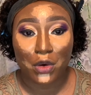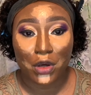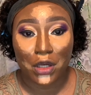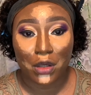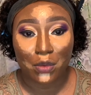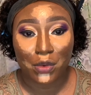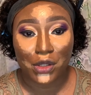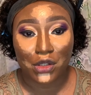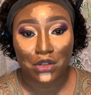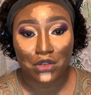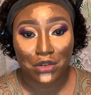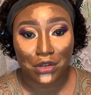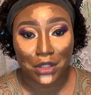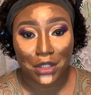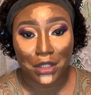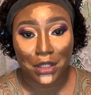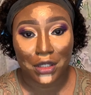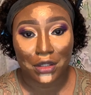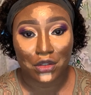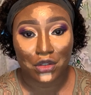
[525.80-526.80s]
in with the
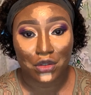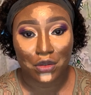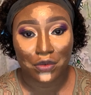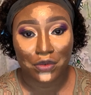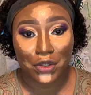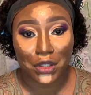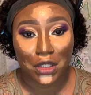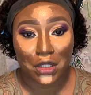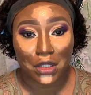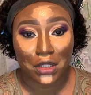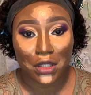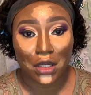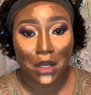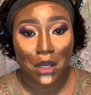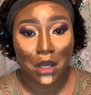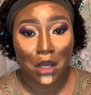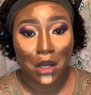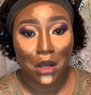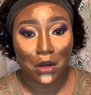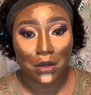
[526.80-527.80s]
trusted Juvia's
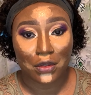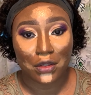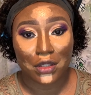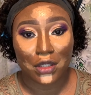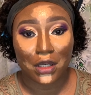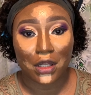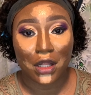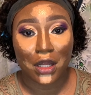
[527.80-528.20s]
concealer